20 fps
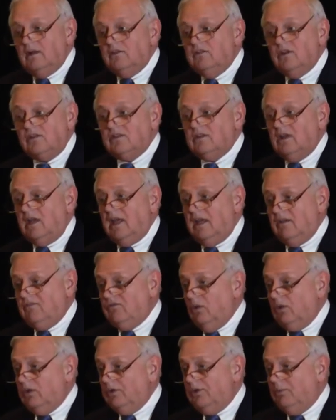just a
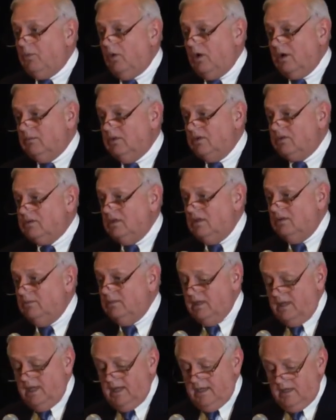handful of departments in the
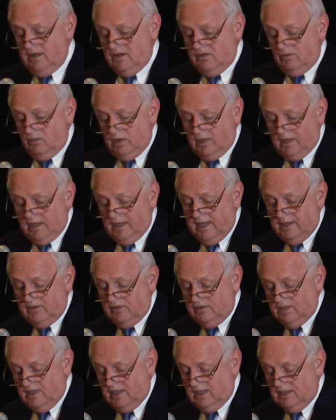mid-80s were
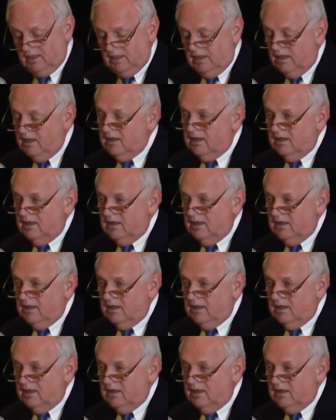engaged in it.